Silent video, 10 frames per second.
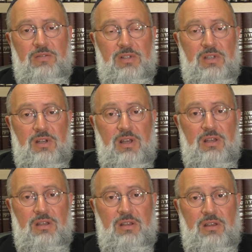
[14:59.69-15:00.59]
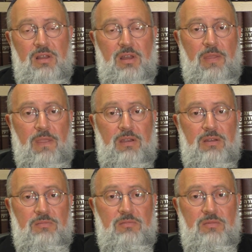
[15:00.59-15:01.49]
of the Tanakh,
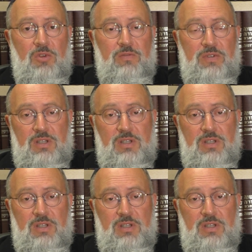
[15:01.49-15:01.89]
um, over